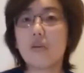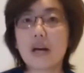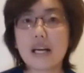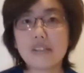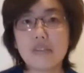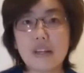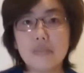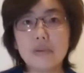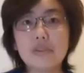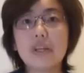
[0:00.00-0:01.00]
all kinds of
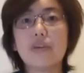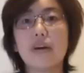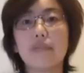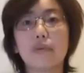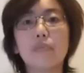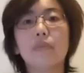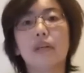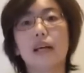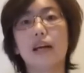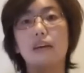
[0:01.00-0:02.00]
animals that you
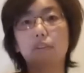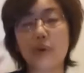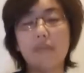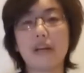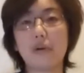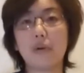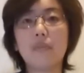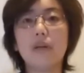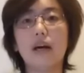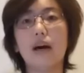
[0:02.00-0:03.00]
have at
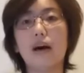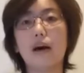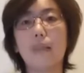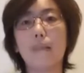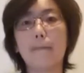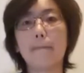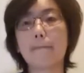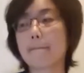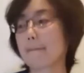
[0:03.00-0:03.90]
home.